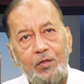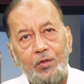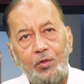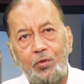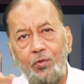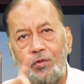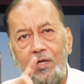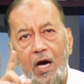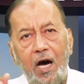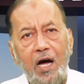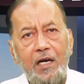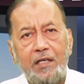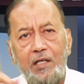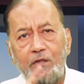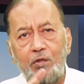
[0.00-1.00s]
Do
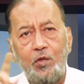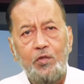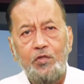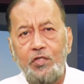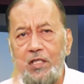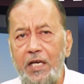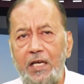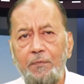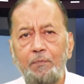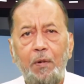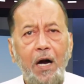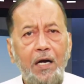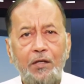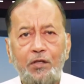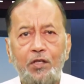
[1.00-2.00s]
not associate
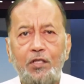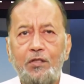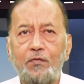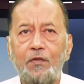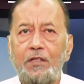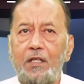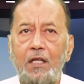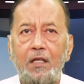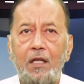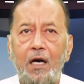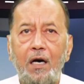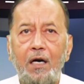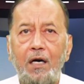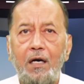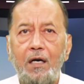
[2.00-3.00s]
partners with
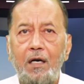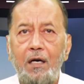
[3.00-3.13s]
Allah.